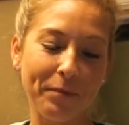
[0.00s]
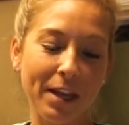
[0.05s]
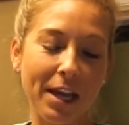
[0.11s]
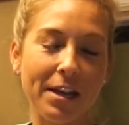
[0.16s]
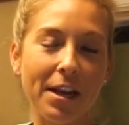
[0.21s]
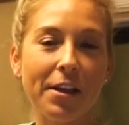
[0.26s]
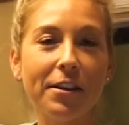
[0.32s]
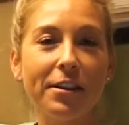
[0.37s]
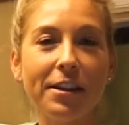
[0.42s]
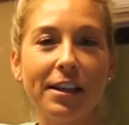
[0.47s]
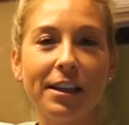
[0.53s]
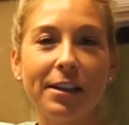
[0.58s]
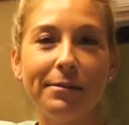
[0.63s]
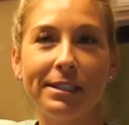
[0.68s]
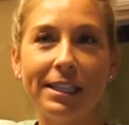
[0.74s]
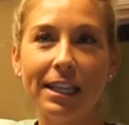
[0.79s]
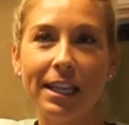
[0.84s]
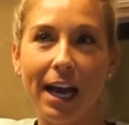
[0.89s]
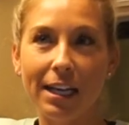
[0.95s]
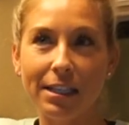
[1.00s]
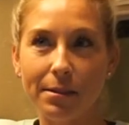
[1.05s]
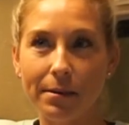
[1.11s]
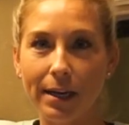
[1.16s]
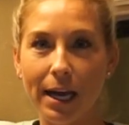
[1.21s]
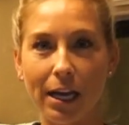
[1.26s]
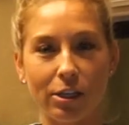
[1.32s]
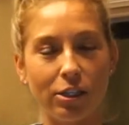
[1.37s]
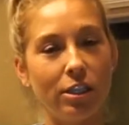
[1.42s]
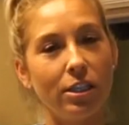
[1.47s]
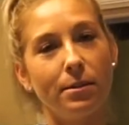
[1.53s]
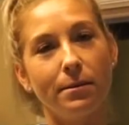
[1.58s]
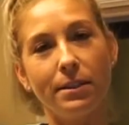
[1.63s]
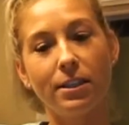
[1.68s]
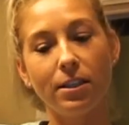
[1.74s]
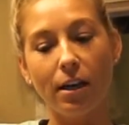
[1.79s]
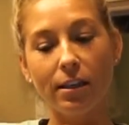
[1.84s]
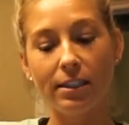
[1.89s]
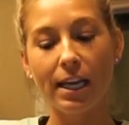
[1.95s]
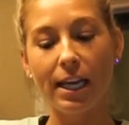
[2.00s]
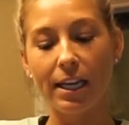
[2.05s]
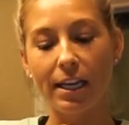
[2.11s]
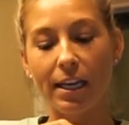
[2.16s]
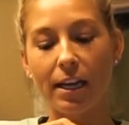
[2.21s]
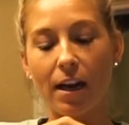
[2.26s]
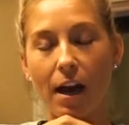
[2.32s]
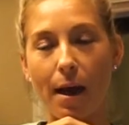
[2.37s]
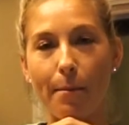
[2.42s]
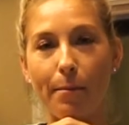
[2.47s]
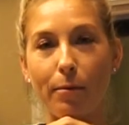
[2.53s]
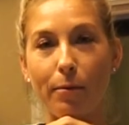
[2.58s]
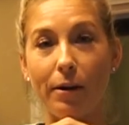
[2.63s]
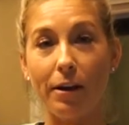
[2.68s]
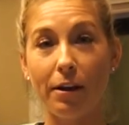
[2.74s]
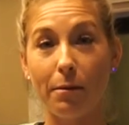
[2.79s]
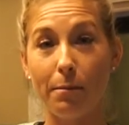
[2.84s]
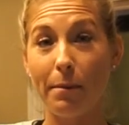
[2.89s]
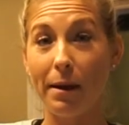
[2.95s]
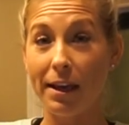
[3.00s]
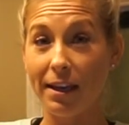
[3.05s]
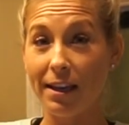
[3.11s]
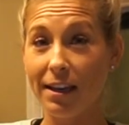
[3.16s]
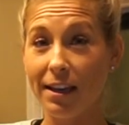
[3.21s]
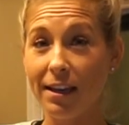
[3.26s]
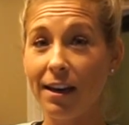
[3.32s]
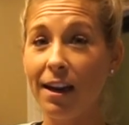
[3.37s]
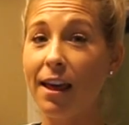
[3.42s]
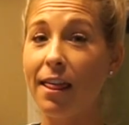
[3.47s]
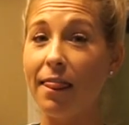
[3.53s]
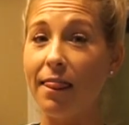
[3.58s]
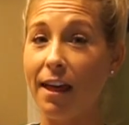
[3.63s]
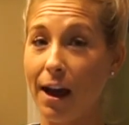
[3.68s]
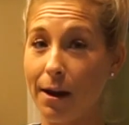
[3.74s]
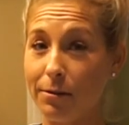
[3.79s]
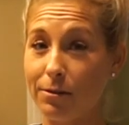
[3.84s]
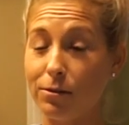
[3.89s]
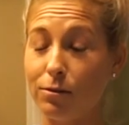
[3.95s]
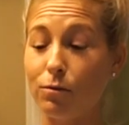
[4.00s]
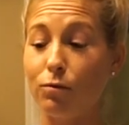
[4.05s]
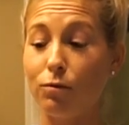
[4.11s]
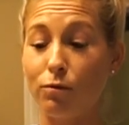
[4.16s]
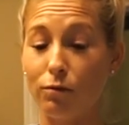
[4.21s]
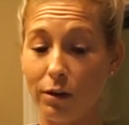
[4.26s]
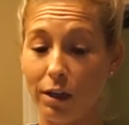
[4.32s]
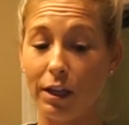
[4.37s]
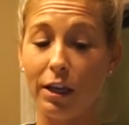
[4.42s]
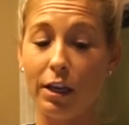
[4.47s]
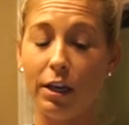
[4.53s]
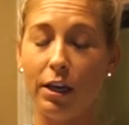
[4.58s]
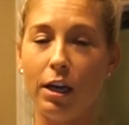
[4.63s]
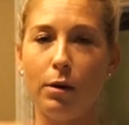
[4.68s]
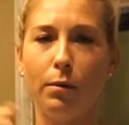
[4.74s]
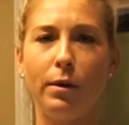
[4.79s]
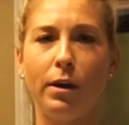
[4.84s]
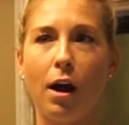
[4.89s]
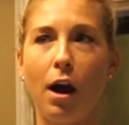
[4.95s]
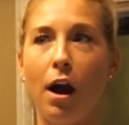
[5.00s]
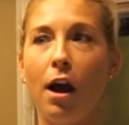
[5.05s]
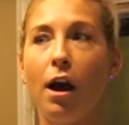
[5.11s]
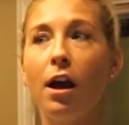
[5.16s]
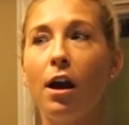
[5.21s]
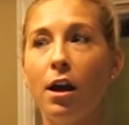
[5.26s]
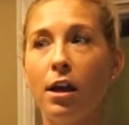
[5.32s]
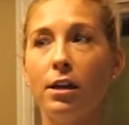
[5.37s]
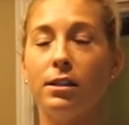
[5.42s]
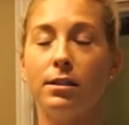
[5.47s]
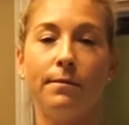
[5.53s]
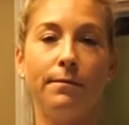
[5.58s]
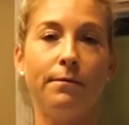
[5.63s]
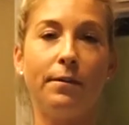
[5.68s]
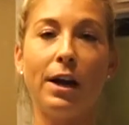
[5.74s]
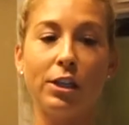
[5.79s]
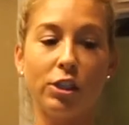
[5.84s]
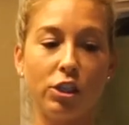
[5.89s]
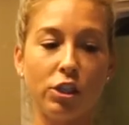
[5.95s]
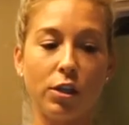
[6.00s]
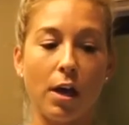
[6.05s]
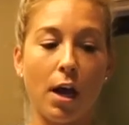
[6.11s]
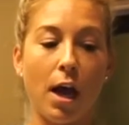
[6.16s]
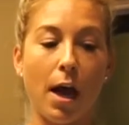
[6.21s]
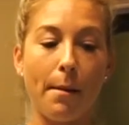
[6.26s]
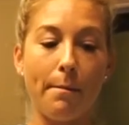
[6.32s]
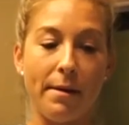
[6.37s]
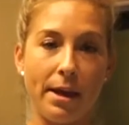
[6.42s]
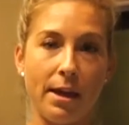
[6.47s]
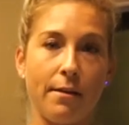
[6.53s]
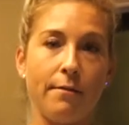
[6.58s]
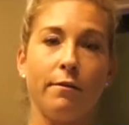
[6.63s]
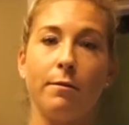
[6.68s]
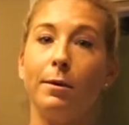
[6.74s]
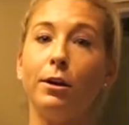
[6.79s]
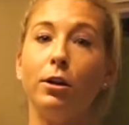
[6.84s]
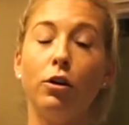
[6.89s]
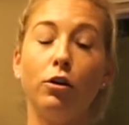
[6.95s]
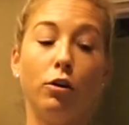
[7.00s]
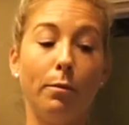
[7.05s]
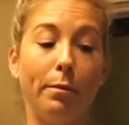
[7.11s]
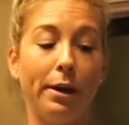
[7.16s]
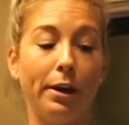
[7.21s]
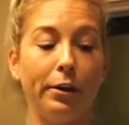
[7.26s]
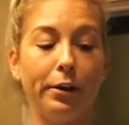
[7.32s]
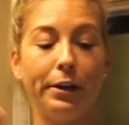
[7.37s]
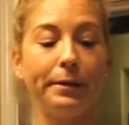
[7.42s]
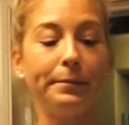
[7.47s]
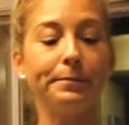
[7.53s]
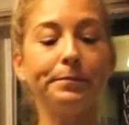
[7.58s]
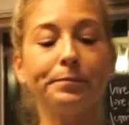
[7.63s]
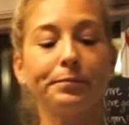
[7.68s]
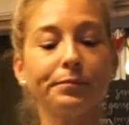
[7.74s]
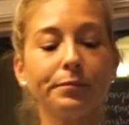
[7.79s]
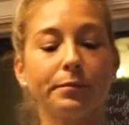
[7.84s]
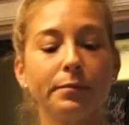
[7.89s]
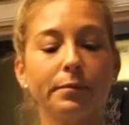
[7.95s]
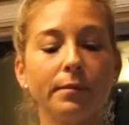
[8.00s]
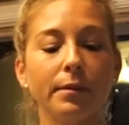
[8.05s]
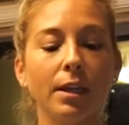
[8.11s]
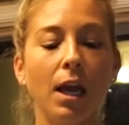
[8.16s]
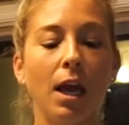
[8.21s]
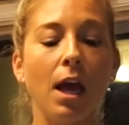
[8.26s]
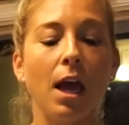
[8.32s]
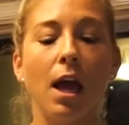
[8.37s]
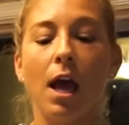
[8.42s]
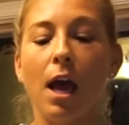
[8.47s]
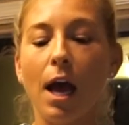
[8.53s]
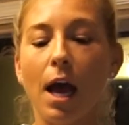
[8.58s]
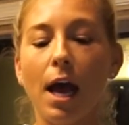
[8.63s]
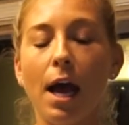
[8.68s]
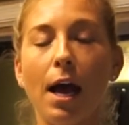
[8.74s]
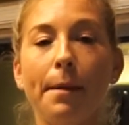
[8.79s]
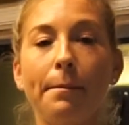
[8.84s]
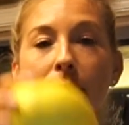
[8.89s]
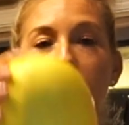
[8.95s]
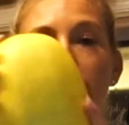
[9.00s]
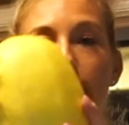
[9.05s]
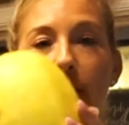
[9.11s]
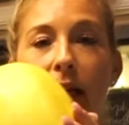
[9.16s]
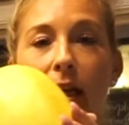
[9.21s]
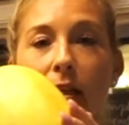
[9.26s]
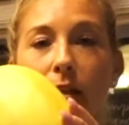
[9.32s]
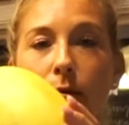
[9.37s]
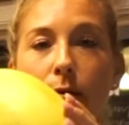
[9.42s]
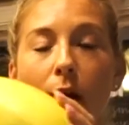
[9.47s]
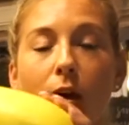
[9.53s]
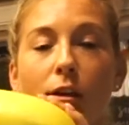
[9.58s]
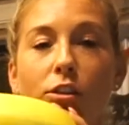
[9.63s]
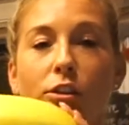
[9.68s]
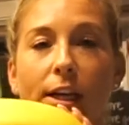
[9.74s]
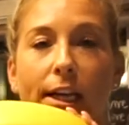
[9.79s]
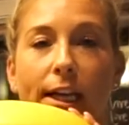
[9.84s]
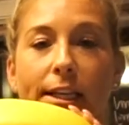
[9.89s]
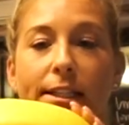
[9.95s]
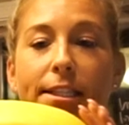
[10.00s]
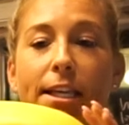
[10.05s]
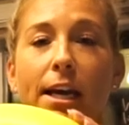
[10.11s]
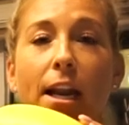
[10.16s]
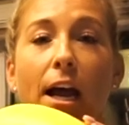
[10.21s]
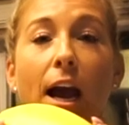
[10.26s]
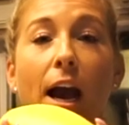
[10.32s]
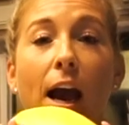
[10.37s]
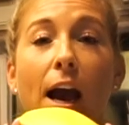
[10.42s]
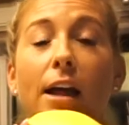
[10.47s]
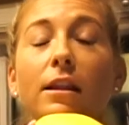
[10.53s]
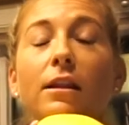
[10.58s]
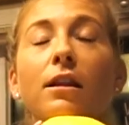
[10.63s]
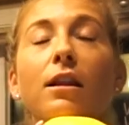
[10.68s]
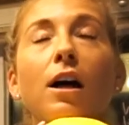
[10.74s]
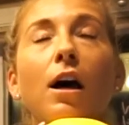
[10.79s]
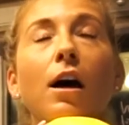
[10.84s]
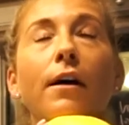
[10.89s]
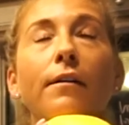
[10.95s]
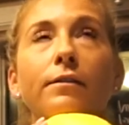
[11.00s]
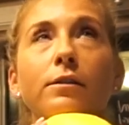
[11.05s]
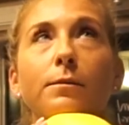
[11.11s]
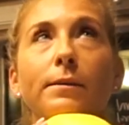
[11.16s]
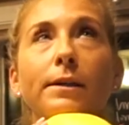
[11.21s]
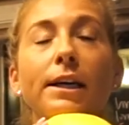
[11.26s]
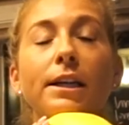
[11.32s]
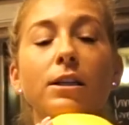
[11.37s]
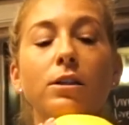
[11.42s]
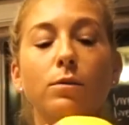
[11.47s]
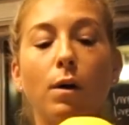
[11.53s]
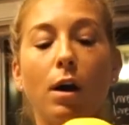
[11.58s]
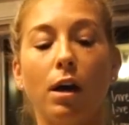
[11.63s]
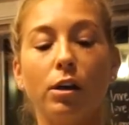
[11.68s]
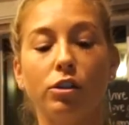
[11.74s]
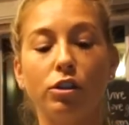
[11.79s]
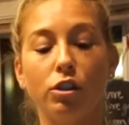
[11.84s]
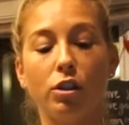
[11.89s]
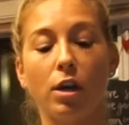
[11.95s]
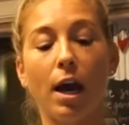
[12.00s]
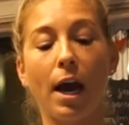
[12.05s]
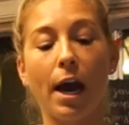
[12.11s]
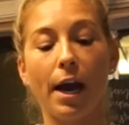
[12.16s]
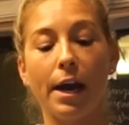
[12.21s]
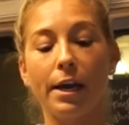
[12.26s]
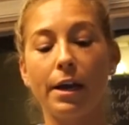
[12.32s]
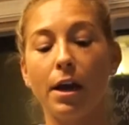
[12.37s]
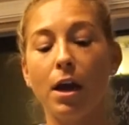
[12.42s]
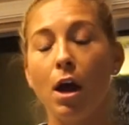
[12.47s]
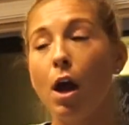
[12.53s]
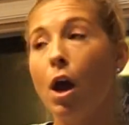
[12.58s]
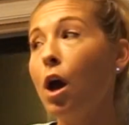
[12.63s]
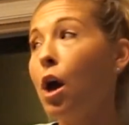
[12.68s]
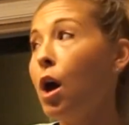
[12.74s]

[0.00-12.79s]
another thing that we did last week actually is we sauteed it up with bacon, and that was really good. We got some fresh bacon from our local bakery. Spaghetti squash. Like I said, I love spaghetti squash. I